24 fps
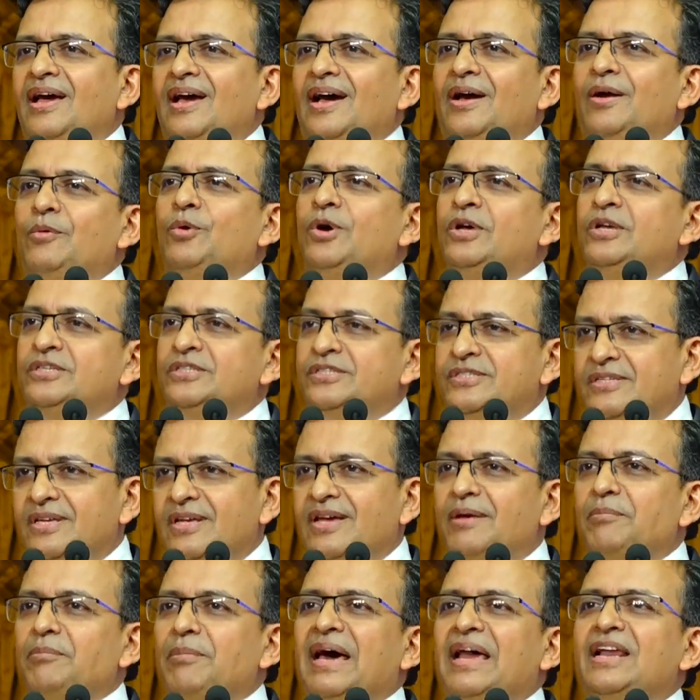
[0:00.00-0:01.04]
I
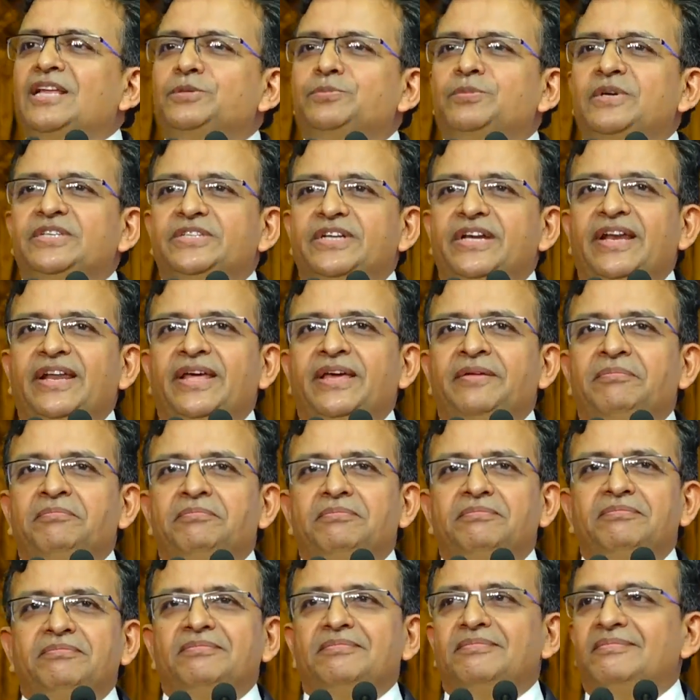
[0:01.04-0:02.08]
was management trainee
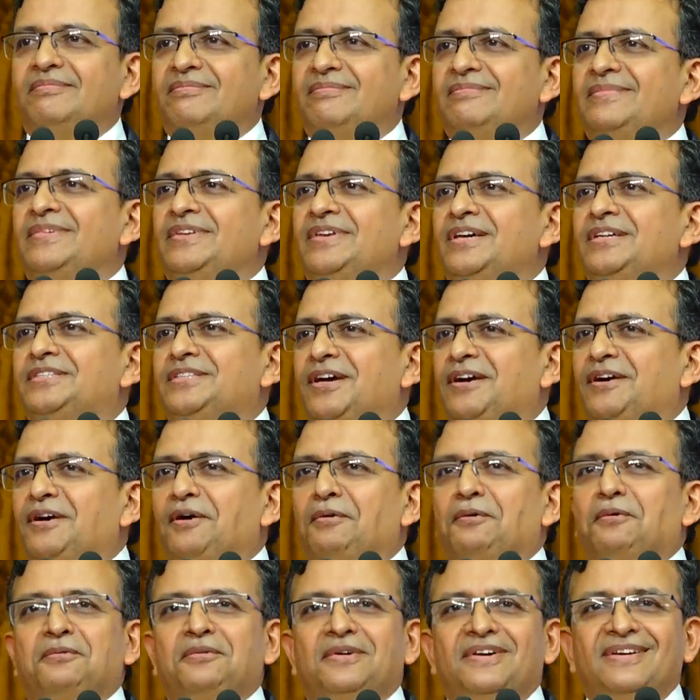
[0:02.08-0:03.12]
years
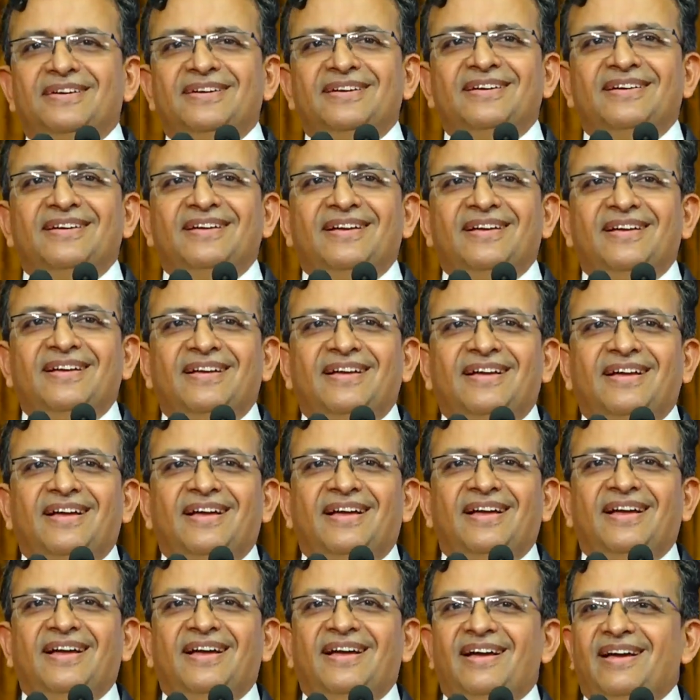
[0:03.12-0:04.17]
ago,
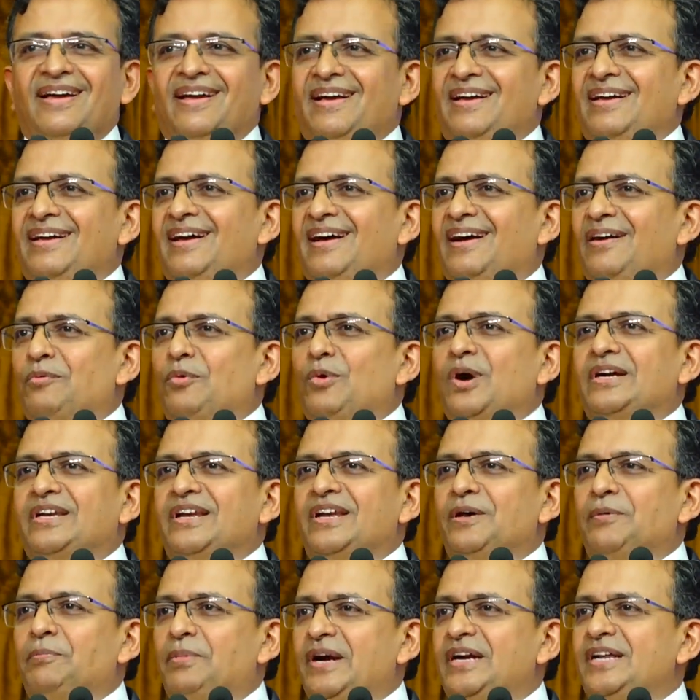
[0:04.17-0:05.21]
worked
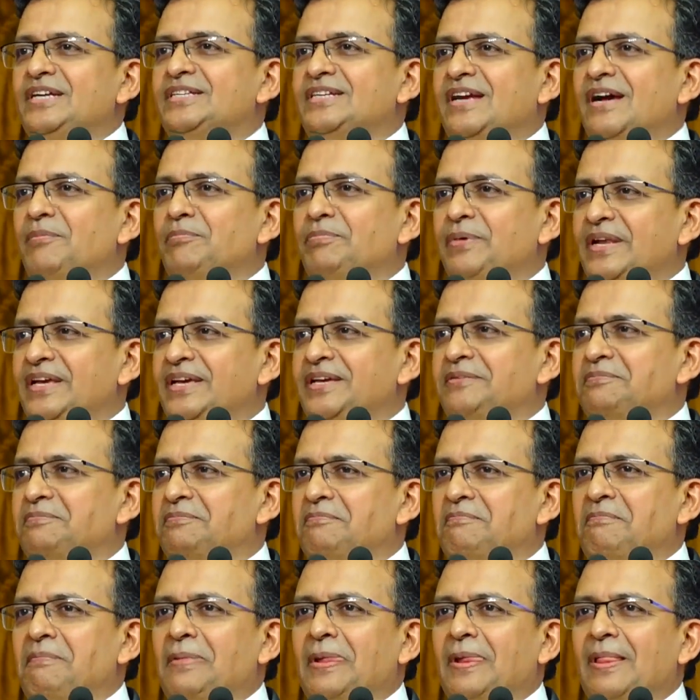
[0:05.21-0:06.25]
in a British company,
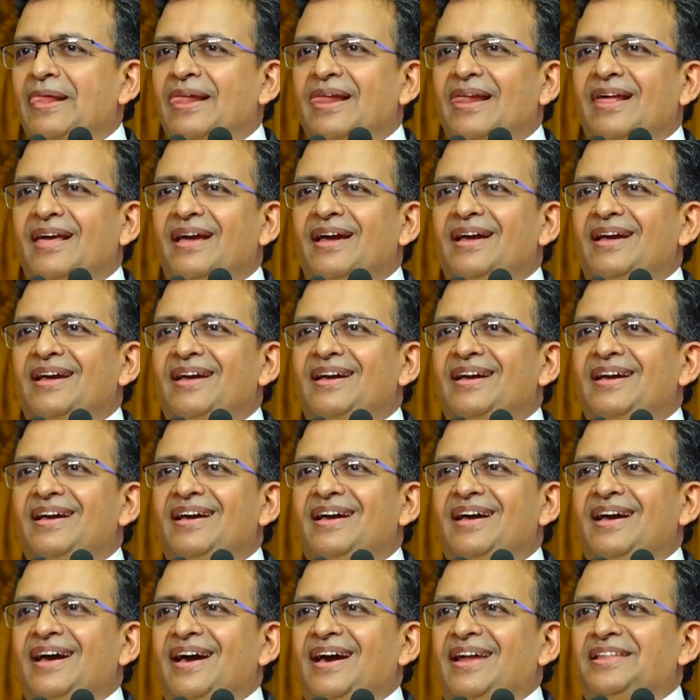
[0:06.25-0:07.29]

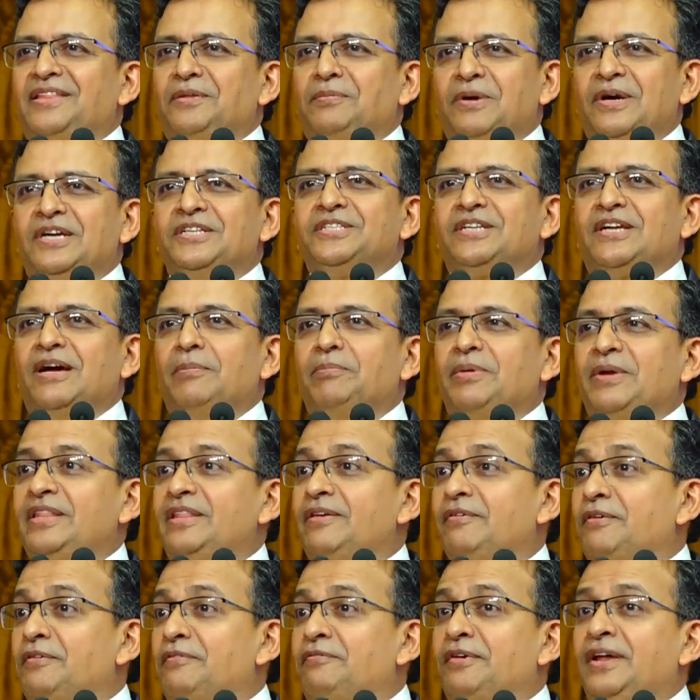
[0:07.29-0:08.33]
and in the British company
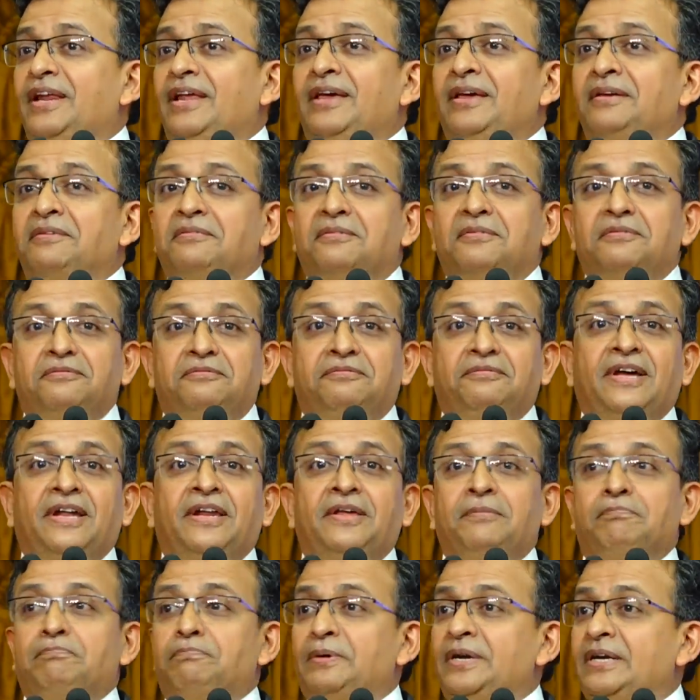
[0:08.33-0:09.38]
they were very,
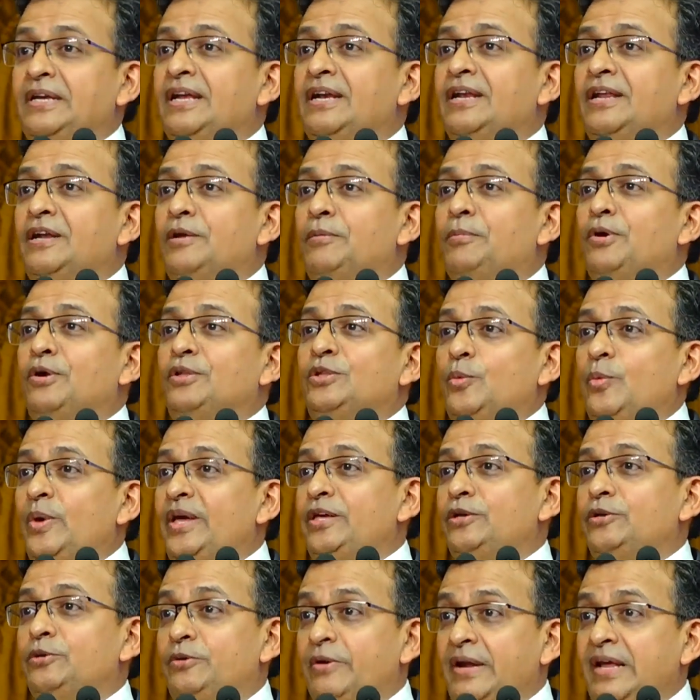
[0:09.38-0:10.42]
very particular about the
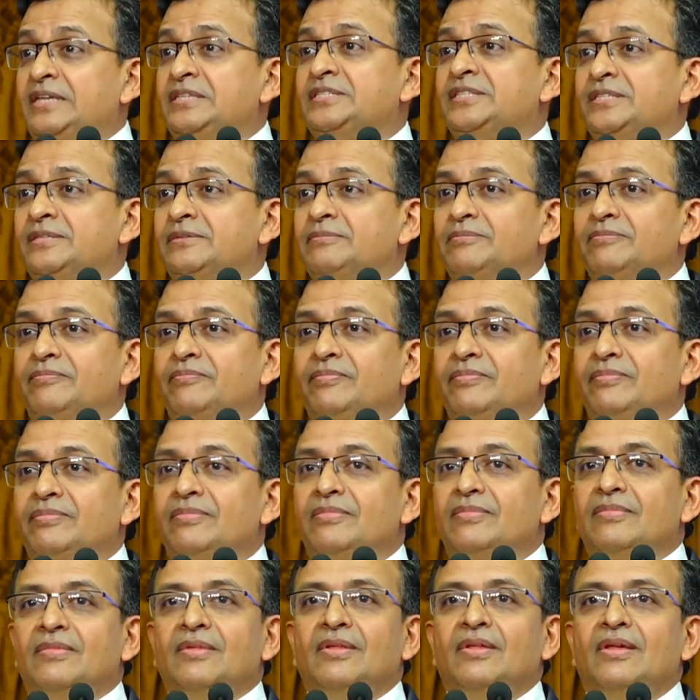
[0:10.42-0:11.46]
way you dress.
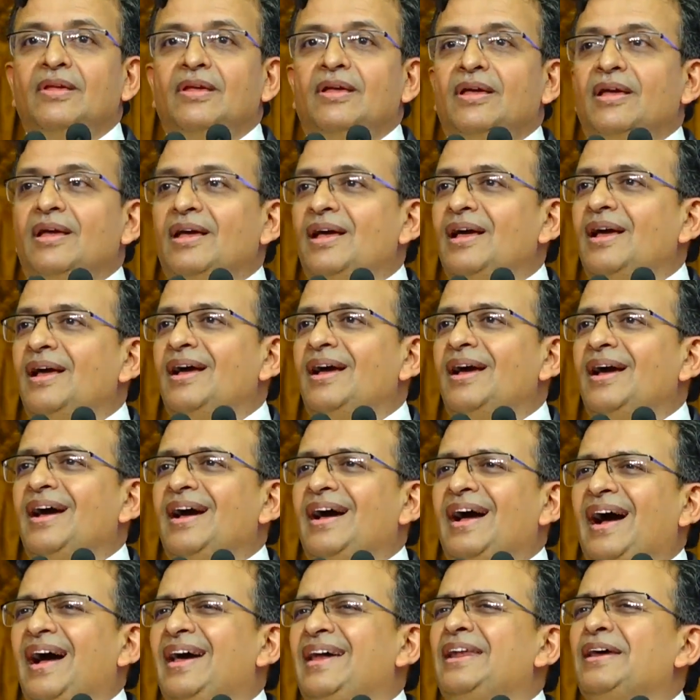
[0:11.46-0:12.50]

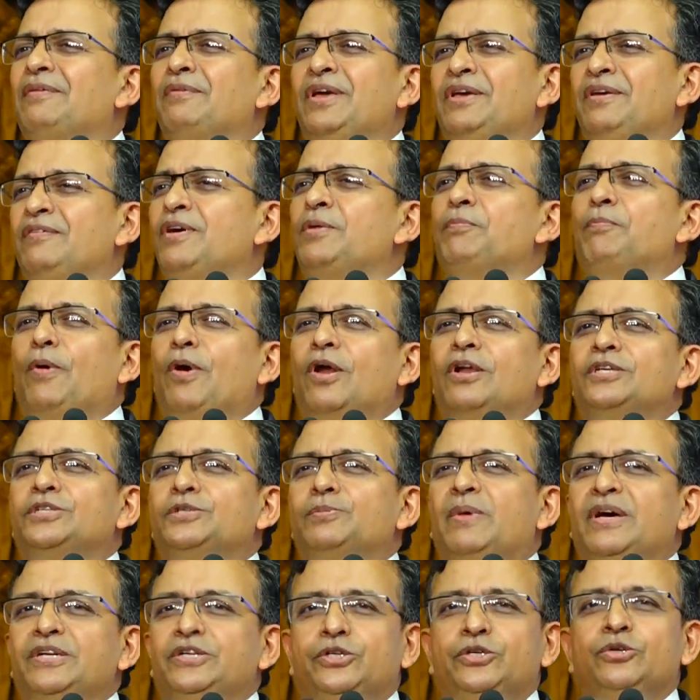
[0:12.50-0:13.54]
I never even
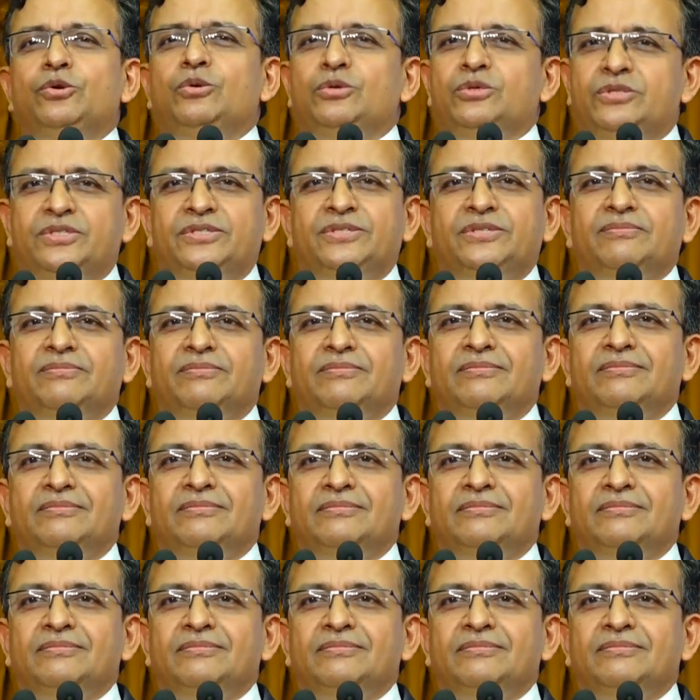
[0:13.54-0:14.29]
polished my shoes.